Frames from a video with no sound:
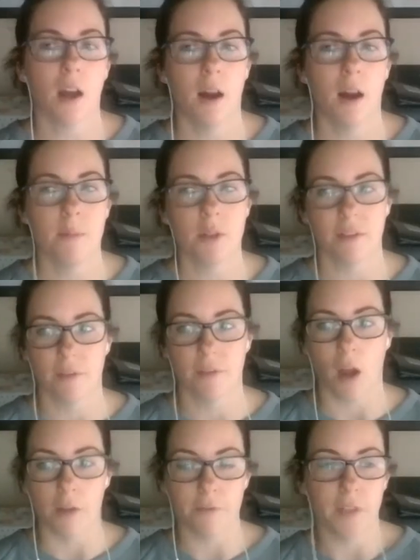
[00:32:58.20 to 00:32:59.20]

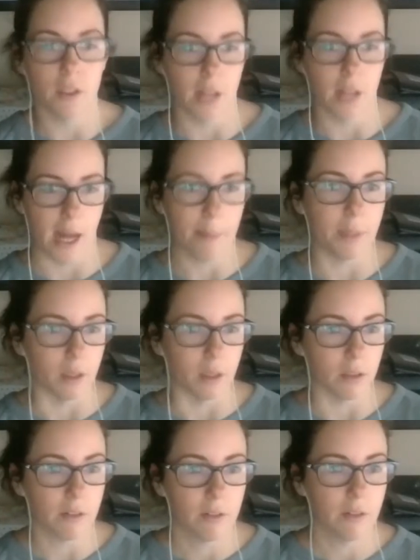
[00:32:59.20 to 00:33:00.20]
I feel
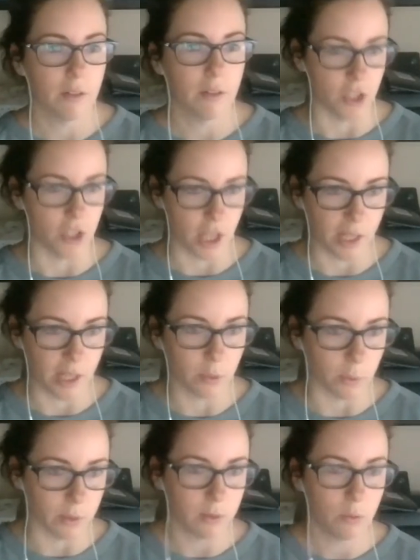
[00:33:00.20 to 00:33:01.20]
happier in
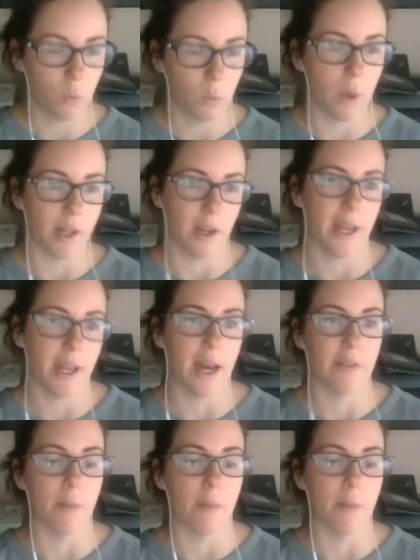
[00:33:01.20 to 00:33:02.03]
general when I have a